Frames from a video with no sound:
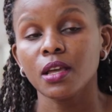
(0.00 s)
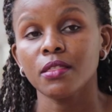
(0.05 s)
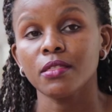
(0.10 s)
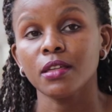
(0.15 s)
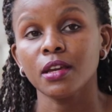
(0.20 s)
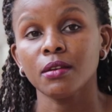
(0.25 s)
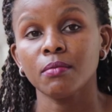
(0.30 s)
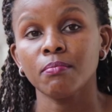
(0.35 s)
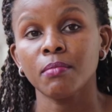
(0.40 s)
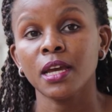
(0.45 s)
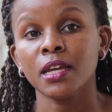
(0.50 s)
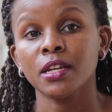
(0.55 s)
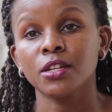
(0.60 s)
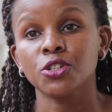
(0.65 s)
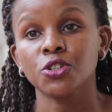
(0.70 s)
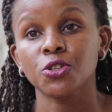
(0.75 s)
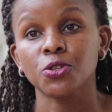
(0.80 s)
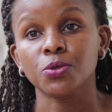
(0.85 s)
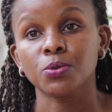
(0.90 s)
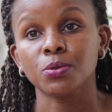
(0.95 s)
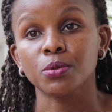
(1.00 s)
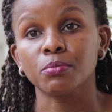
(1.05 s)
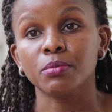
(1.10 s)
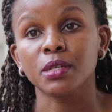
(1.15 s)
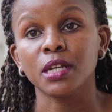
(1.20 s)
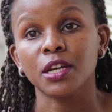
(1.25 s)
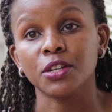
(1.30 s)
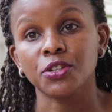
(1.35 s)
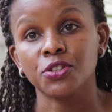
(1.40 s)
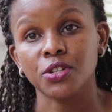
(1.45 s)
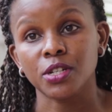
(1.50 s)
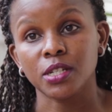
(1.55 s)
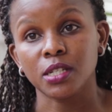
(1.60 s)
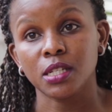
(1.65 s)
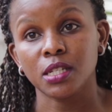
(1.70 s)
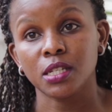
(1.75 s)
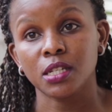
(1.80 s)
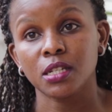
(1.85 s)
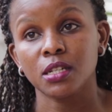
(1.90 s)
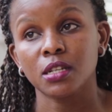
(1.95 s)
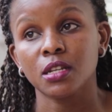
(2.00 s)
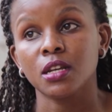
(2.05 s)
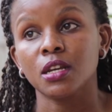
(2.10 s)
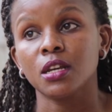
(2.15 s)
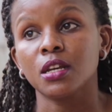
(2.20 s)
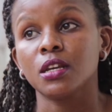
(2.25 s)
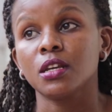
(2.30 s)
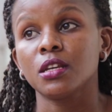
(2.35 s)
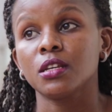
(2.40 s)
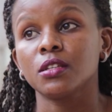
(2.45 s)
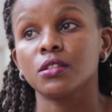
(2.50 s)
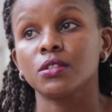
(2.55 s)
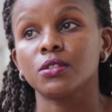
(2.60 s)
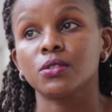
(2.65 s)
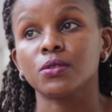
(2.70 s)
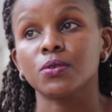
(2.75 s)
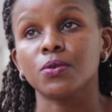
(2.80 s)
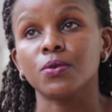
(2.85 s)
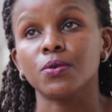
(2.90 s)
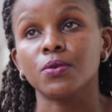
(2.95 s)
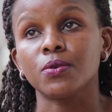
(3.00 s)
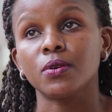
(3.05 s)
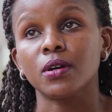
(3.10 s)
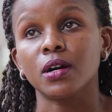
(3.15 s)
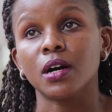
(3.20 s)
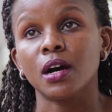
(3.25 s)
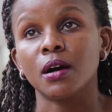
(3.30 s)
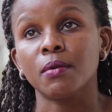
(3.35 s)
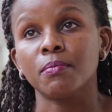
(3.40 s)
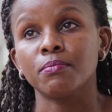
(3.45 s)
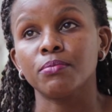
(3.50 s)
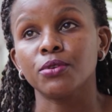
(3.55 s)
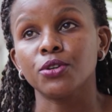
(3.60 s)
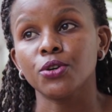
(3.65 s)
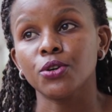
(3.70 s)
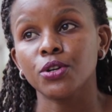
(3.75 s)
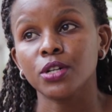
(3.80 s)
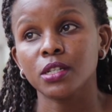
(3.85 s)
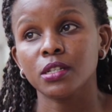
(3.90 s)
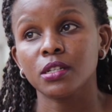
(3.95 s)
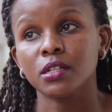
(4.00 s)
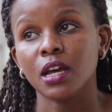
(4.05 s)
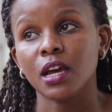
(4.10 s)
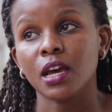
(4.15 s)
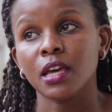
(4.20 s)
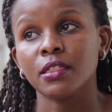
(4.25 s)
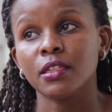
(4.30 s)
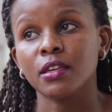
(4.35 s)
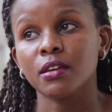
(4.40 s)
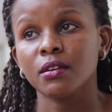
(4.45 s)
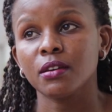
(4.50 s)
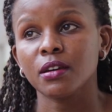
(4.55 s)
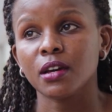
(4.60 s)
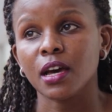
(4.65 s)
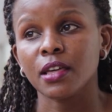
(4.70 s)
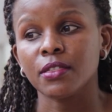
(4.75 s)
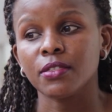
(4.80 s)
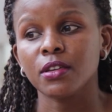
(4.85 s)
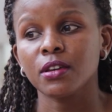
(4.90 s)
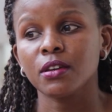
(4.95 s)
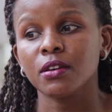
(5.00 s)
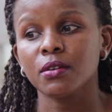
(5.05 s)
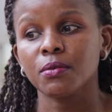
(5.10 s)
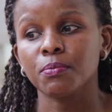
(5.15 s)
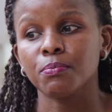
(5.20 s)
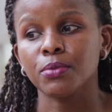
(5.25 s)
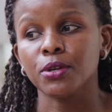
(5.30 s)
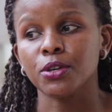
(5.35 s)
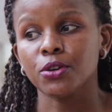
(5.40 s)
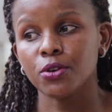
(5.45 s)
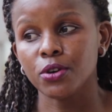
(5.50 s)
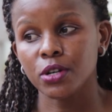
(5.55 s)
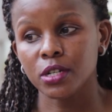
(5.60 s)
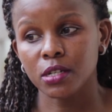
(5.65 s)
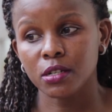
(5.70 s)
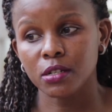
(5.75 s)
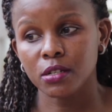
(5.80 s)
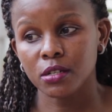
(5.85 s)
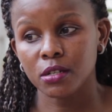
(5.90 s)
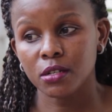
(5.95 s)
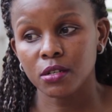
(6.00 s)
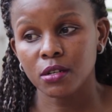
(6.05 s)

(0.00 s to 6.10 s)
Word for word: then my issues will be addressed. So beyond, I think beyond